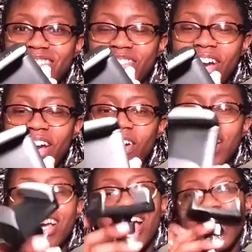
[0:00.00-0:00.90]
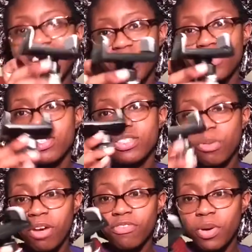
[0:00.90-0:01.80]
Wow, I could use this
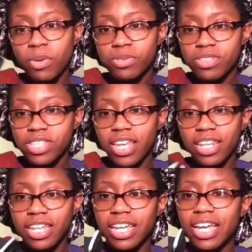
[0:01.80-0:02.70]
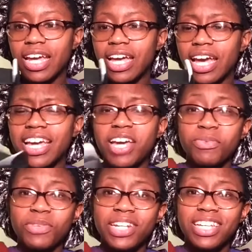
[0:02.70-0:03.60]
on my phone. So technically I
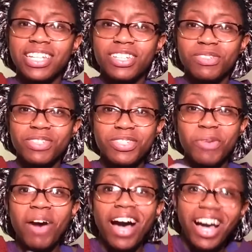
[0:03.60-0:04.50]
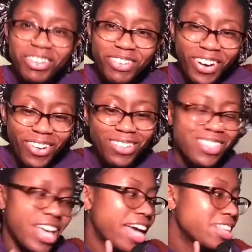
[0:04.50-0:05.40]
can't really use this on my iPhone,
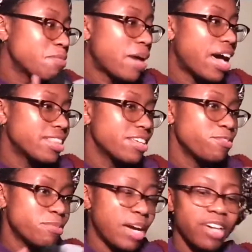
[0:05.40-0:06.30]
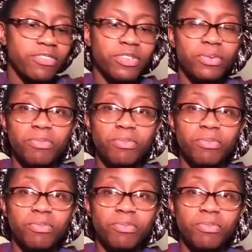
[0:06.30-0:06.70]
so I have to buy a thing for my iPhone.